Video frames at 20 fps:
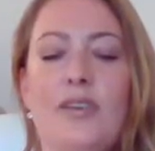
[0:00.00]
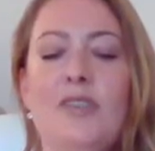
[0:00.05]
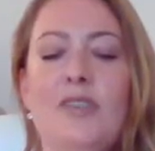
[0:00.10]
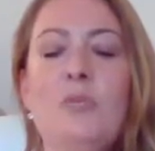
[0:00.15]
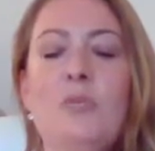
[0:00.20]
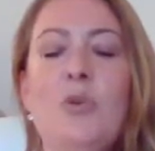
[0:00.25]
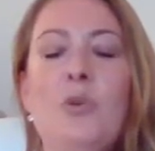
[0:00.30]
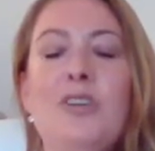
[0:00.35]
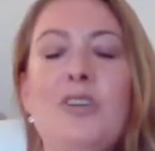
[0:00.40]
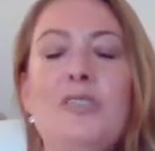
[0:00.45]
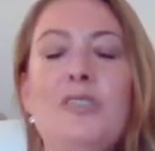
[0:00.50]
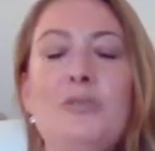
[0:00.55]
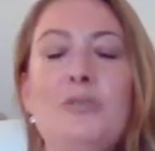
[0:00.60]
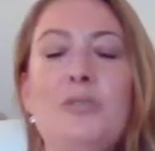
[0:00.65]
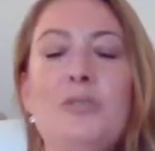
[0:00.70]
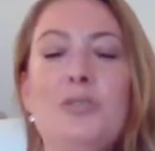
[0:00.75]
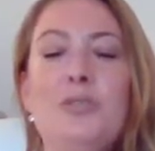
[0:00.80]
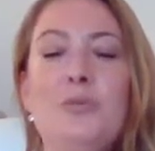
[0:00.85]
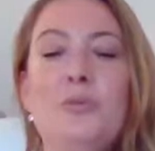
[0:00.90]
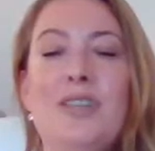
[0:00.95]
And
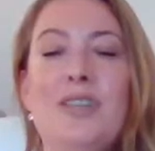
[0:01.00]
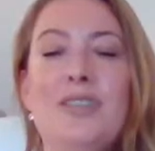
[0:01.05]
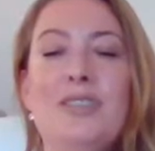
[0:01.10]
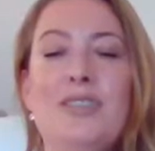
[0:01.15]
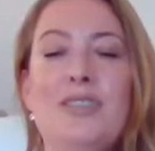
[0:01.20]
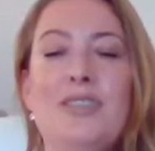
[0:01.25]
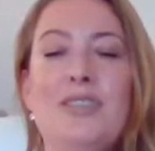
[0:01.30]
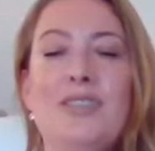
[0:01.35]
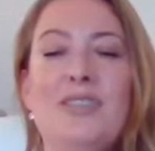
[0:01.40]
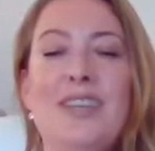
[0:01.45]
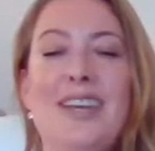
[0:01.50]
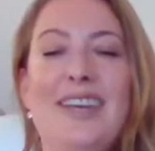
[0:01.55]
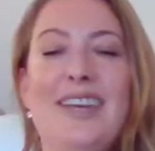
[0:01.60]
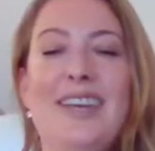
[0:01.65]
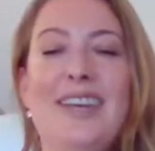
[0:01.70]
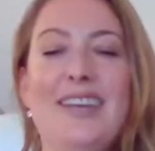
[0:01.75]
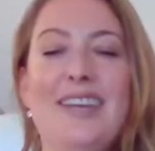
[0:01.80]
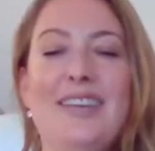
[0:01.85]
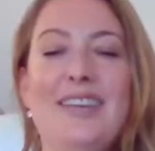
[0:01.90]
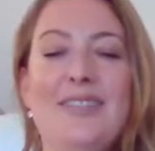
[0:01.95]
whilst we're still
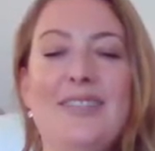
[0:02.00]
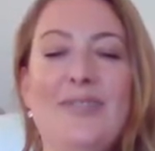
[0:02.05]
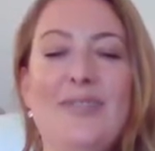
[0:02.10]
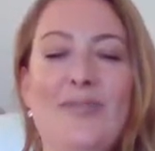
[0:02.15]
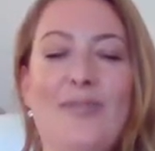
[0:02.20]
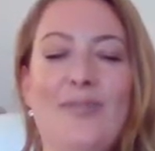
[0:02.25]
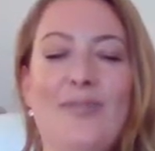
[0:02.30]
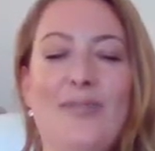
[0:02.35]
here